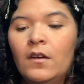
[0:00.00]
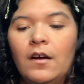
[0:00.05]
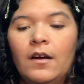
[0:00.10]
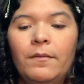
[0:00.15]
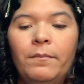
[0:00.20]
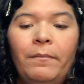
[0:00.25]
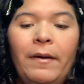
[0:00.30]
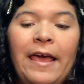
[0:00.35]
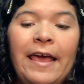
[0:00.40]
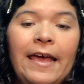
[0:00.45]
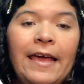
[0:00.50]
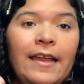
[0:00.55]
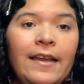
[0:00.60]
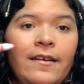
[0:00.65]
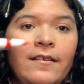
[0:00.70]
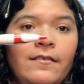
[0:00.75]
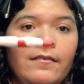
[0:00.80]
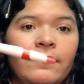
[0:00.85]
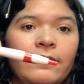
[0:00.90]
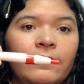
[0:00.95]
A
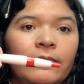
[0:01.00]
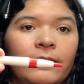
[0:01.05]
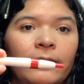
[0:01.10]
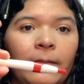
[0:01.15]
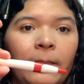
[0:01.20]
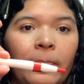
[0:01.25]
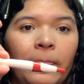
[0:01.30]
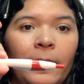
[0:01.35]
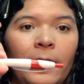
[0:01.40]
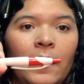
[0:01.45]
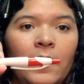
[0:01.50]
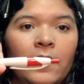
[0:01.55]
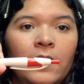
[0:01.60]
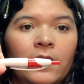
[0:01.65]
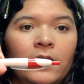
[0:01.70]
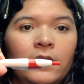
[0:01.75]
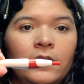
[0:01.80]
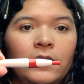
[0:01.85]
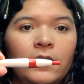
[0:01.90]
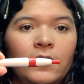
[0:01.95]
pen,
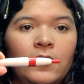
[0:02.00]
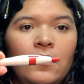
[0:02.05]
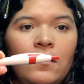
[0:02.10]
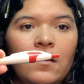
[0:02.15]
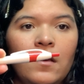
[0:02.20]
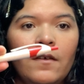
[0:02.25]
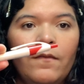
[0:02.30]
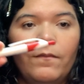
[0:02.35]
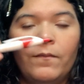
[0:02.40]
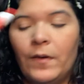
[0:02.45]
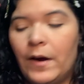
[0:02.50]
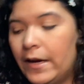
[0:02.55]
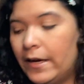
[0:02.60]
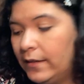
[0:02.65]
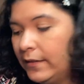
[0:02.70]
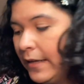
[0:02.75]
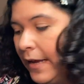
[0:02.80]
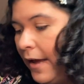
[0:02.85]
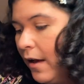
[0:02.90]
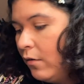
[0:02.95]
so you can
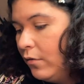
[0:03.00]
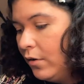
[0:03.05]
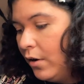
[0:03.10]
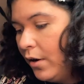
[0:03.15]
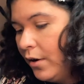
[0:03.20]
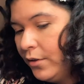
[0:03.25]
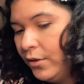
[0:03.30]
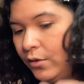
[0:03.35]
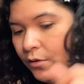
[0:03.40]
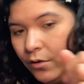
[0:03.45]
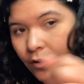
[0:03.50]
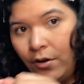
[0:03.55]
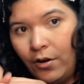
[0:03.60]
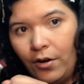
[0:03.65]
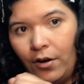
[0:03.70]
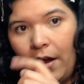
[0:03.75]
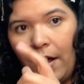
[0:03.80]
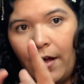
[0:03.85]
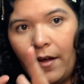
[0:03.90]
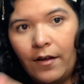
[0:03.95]
write down on
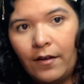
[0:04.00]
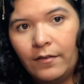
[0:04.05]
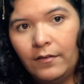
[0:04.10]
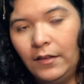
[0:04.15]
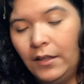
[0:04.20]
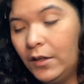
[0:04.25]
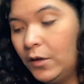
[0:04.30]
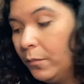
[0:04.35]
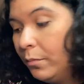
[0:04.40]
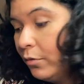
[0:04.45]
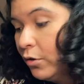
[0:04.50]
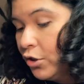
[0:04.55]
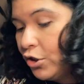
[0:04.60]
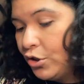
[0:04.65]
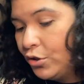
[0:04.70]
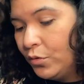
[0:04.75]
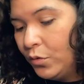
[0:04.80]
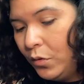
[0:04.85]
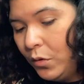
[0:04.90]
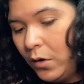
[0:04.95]
your little
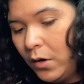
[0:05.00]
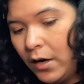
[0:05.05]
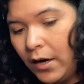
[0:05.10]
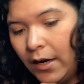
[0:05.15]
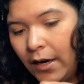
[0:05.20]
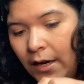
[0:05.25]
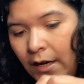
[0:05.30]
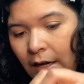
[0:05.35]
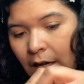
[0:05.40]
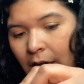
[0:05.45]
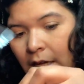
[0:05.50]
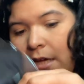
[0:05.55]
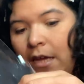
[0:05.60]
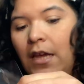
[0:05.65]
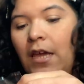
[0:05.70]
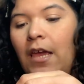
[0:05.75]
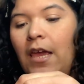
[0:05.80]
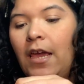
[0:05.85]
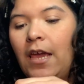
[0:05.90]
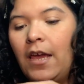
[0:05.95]
brochure.
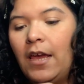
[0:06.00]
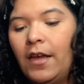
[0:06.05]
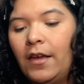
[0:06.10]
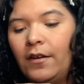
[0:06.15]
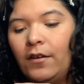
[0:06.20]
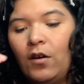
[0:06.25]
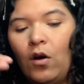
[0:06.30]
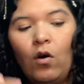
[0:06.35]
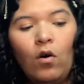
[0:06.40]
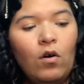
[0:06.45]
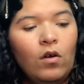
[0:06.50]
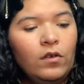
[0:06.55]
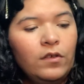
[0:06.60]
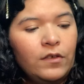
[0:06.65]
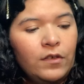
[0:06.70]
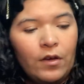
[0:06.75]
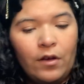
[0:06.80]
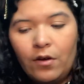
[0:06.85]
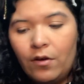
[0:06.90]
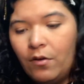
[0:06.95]
And
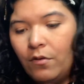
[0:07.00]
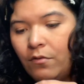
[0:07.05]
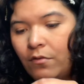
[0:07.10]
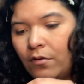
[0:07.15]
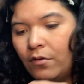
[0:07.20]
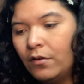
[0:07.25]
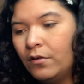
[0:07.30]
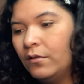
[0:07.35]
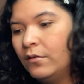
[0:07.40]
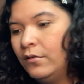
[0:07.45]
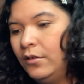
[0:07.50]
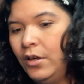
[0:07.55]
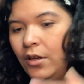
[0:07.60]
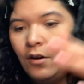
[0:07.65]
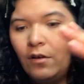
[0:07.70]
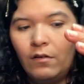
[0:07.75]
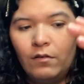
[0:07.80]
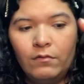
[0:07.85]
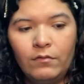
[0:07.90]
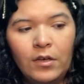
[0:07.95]
also, you
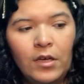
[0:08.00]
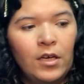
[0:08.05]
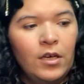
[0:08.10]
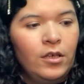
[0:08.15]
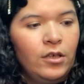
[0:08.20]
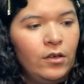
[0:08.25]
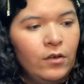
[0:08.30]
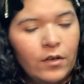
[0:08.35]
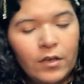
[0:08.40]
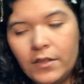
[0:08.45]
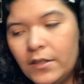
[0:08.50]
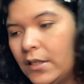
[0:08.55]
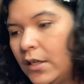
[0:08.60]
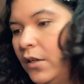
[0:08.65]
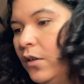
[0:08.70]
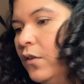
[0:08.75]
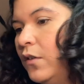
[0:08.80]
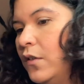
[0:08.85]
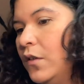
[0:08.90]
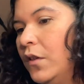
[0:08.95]
know, you
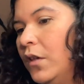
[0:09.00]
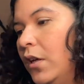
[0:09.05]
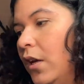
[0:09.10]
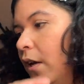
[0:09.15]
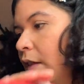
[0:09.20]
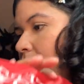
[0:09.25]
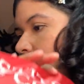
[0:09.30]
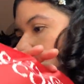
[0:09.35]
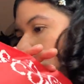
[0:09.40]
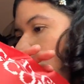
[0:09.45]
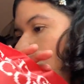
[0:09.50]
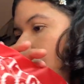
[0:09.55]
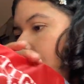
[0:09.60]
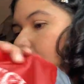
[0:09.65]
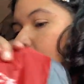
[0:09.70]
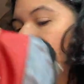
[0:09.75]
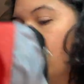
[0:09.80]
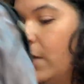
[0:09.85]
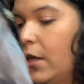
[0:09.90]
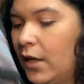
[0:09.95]
continue to the other
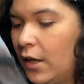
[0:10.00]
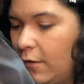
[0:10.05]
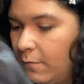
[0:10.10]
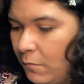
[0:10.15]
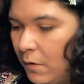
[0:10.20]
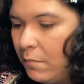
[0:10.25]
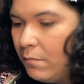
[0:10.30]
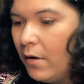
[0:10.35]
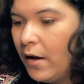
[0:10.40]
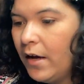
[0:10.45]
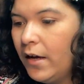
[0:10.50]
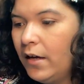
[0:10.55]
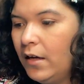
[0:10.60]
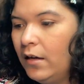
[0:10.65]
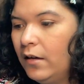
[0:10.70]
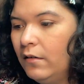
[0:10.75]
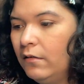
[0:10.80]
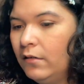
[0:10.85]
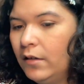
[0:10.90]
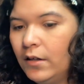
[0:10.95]
tables. They gave me
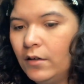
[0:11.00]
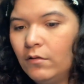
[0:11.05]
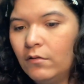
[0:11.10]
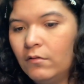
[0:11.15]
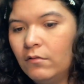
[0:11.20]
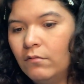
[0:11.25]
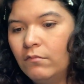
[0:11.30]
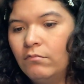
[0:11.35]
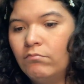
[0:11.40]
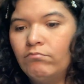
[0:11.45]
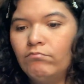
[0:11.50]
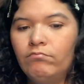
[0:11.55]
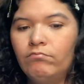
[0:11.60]
my little